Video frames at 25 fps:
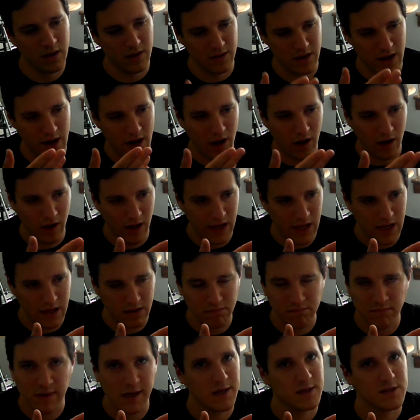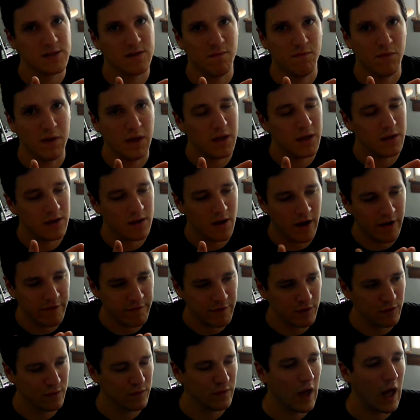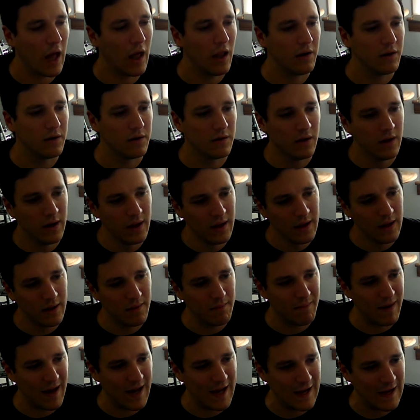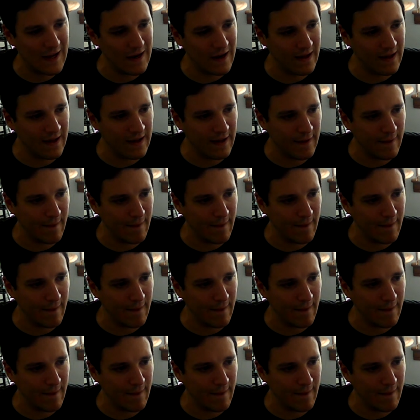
not only because of the obvious color, but